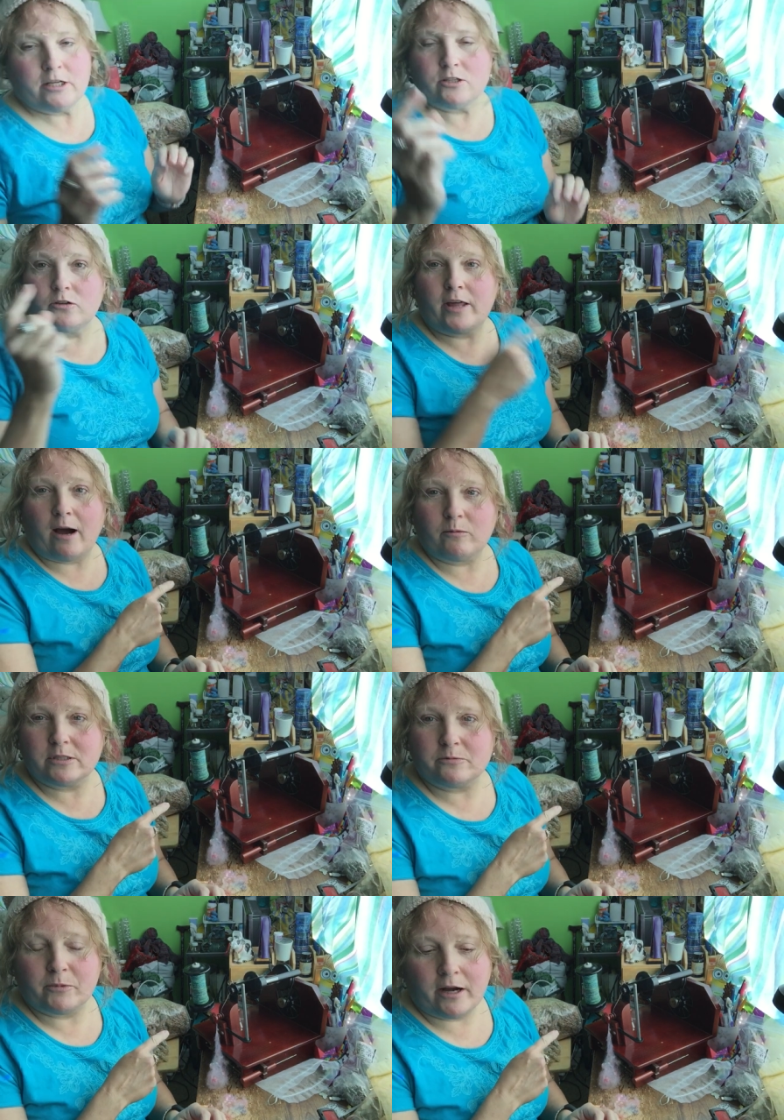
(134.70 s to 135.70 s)
so that
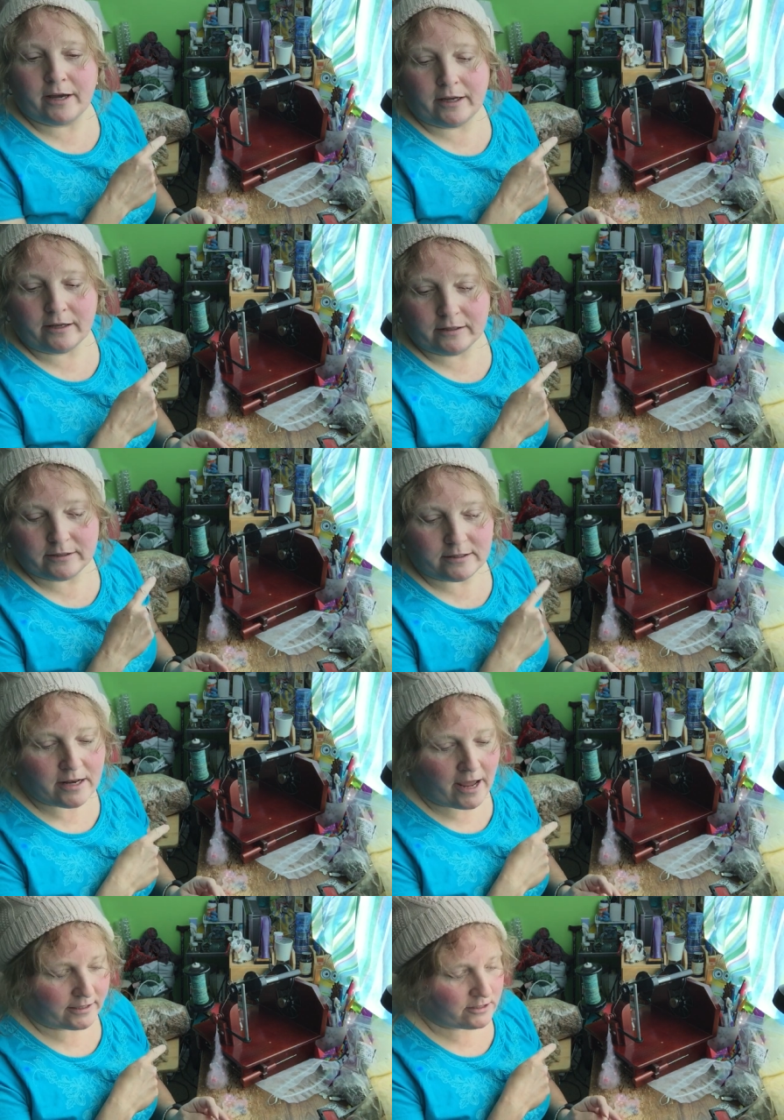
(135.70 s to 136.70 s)
was my
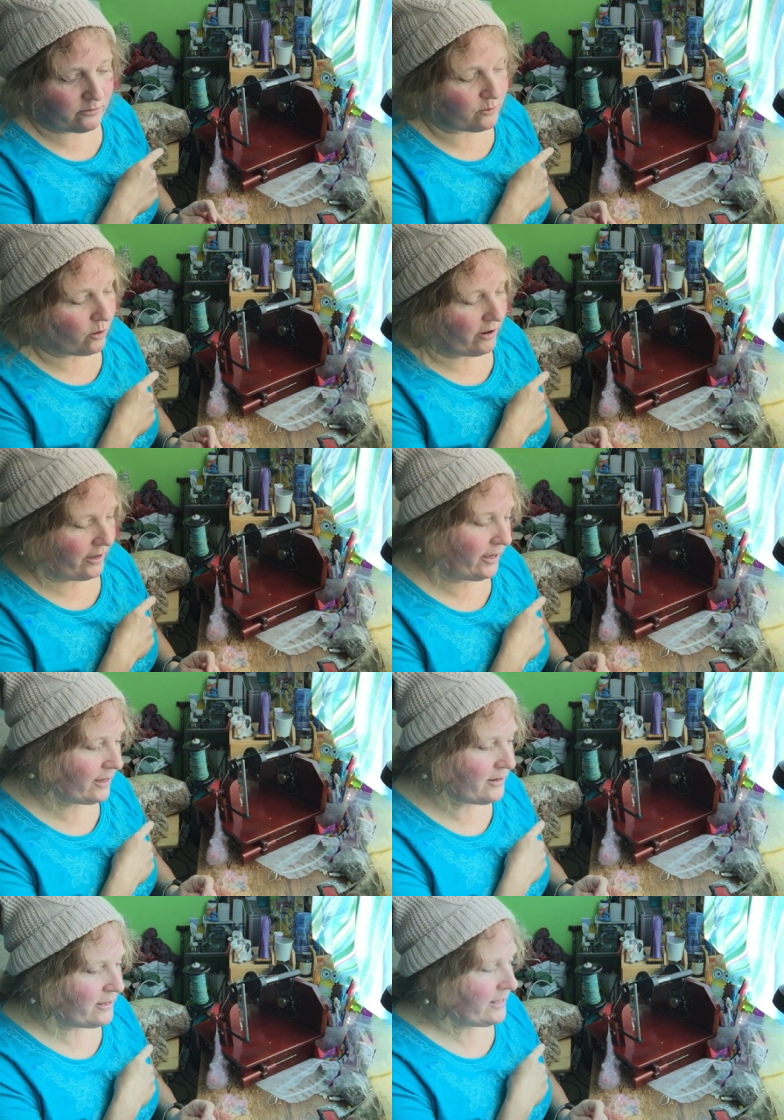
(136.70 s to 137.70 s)
next
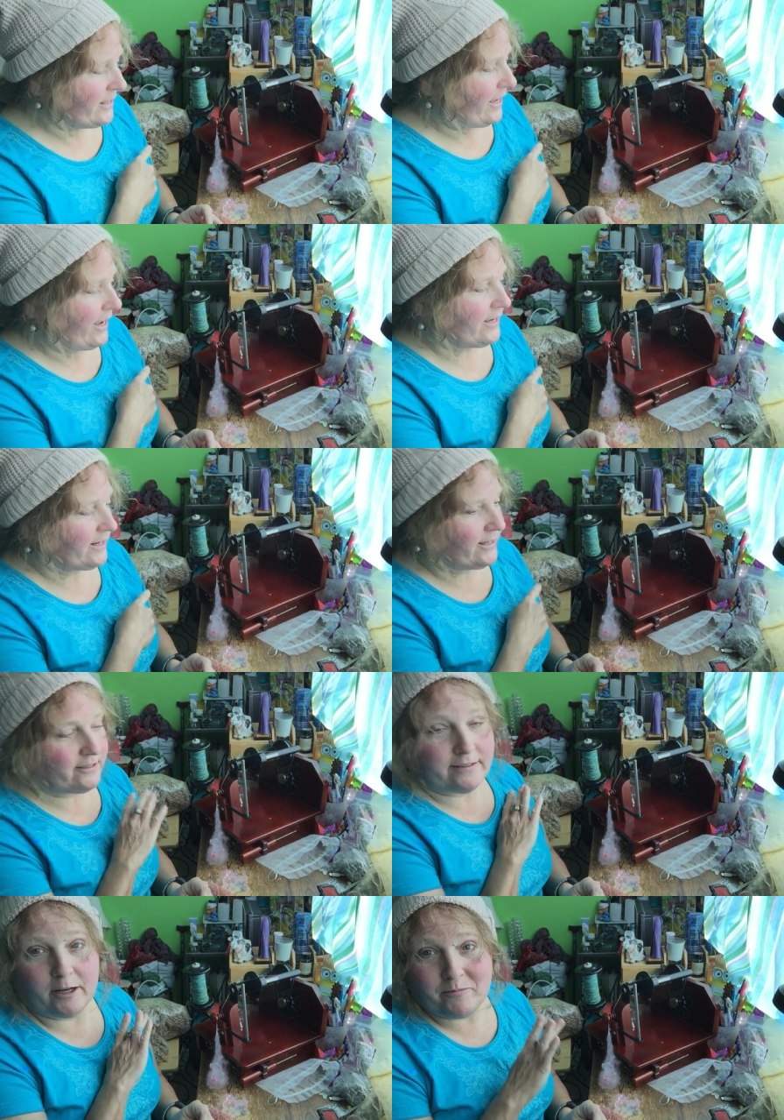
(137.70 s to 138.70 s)
foray. And
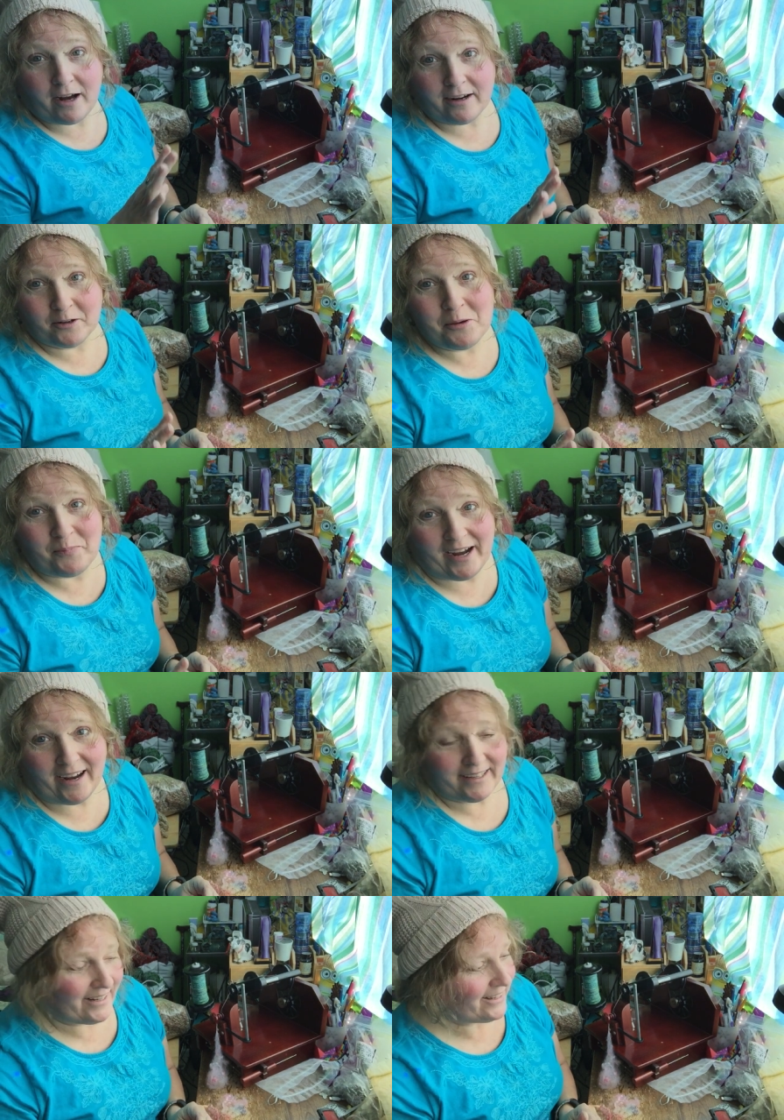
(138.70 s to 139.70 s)
I'm not going
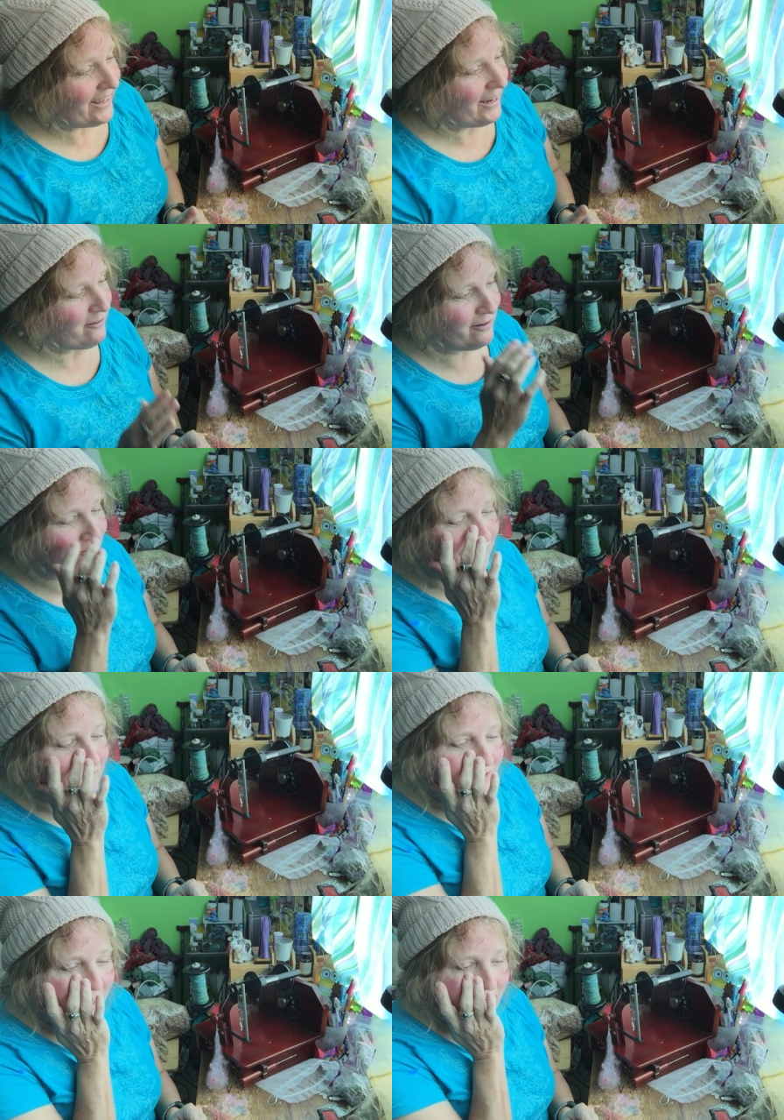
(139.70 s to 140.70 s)
back, and I can't
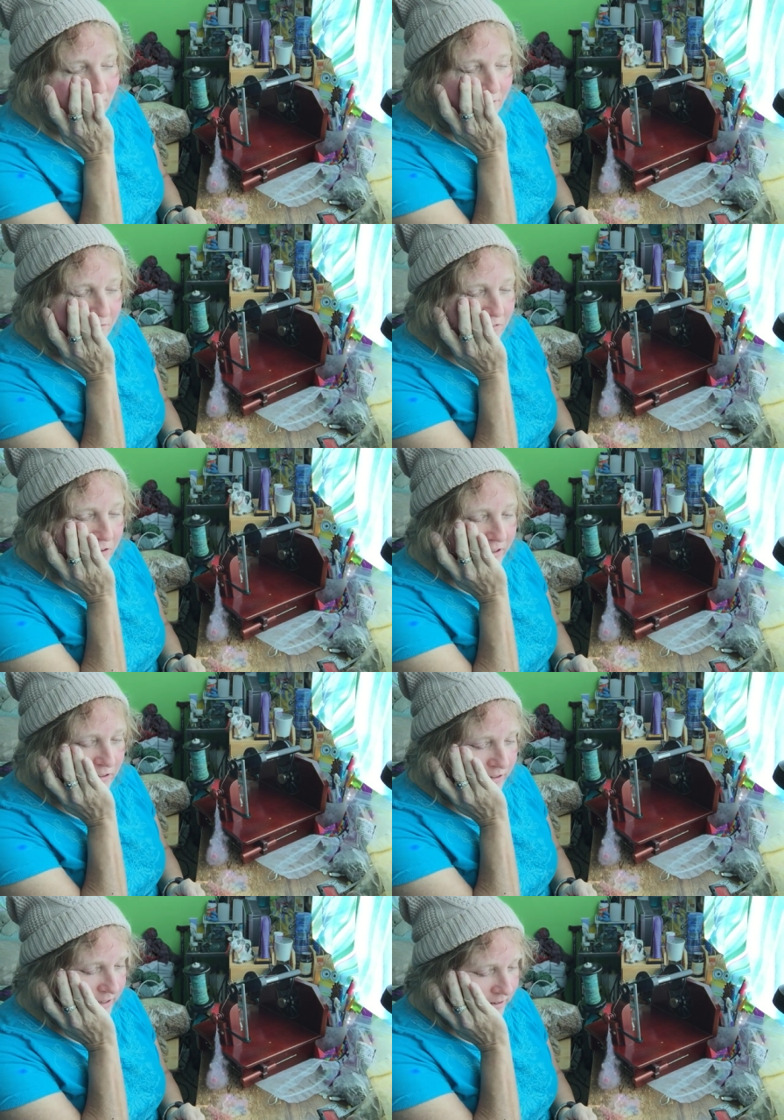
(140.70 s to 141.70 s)
refer
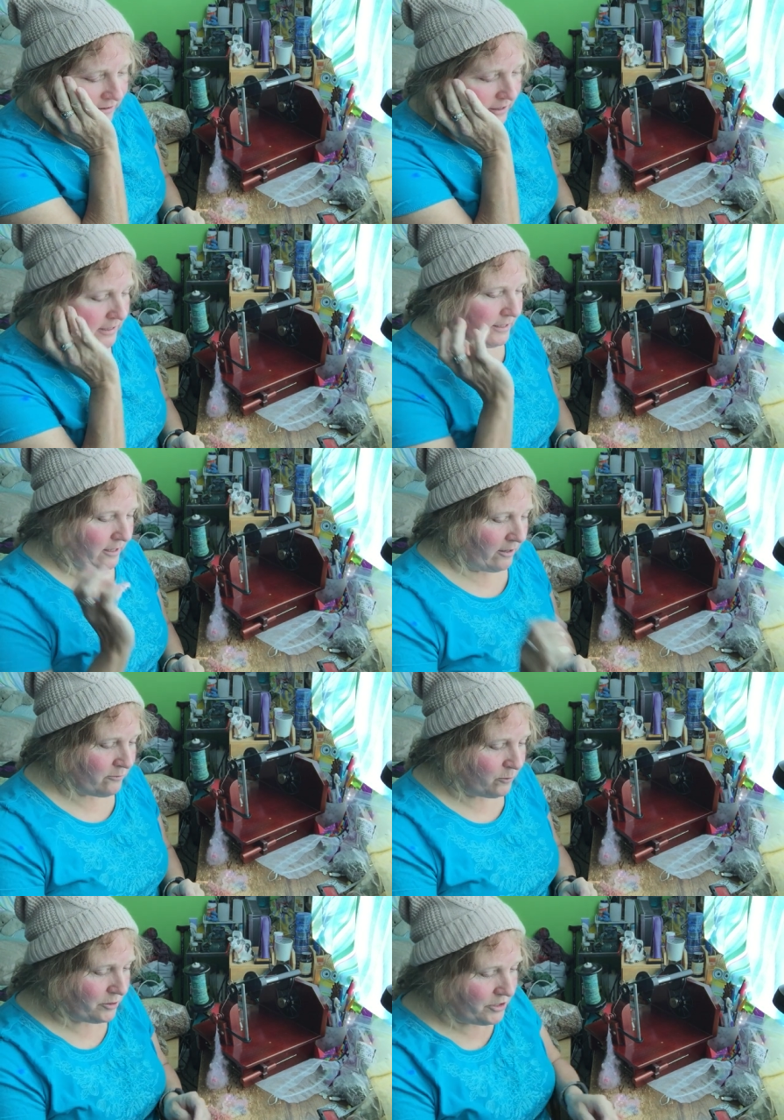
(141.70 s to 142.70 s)
you there,
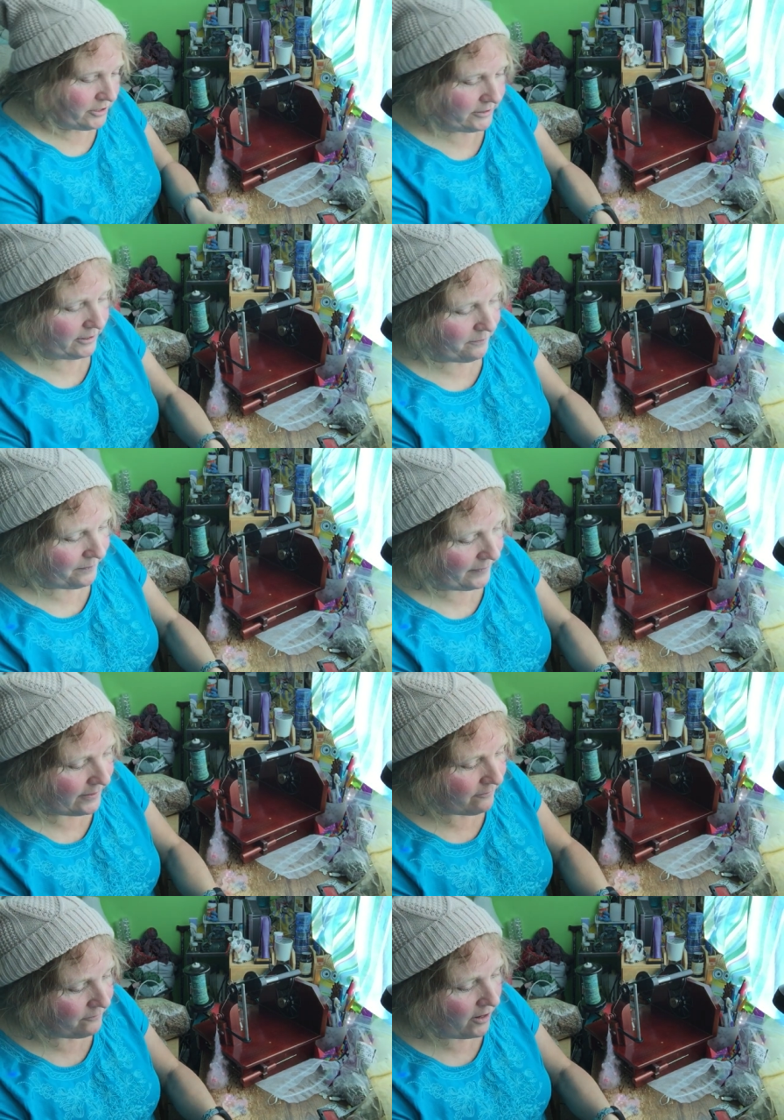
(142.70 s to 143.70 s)
unfortunately.
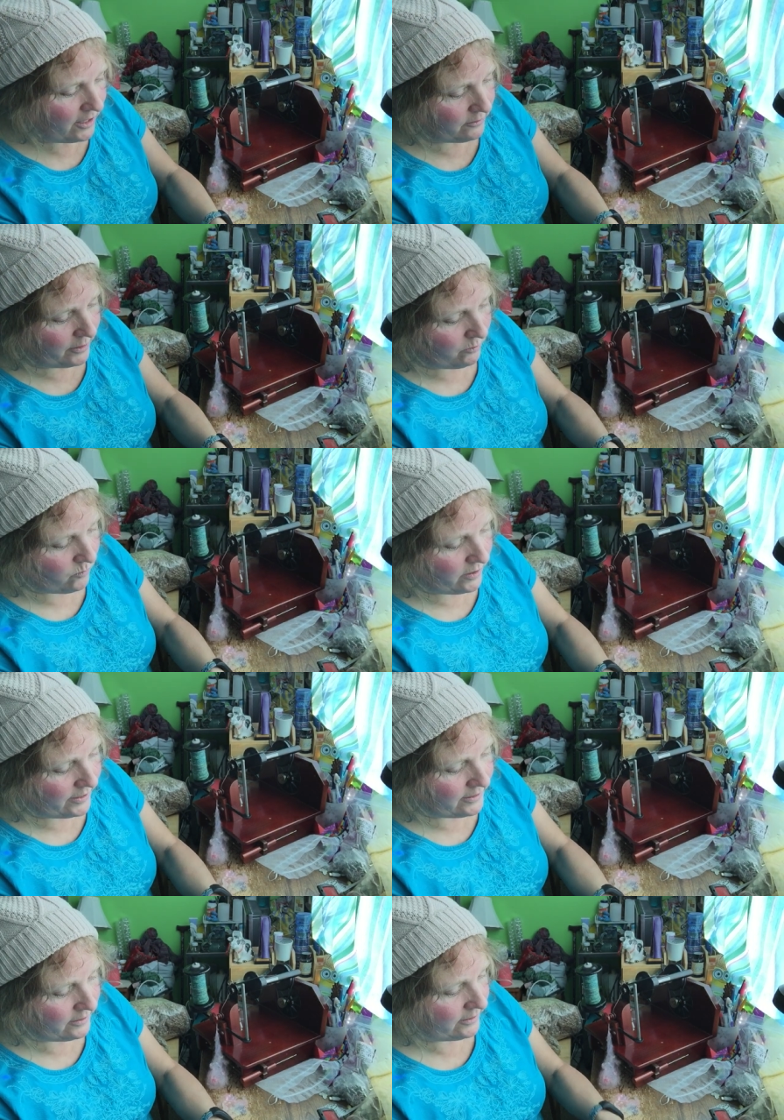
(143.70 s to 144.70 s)
The following
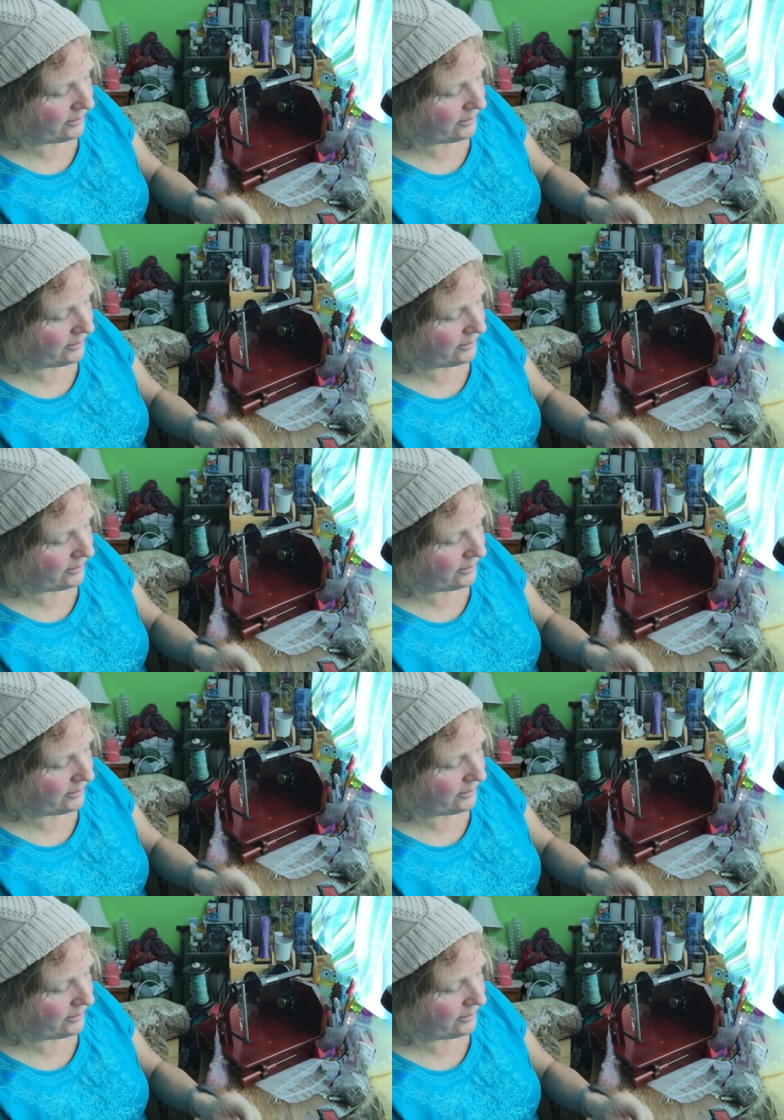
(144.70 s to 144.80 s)
one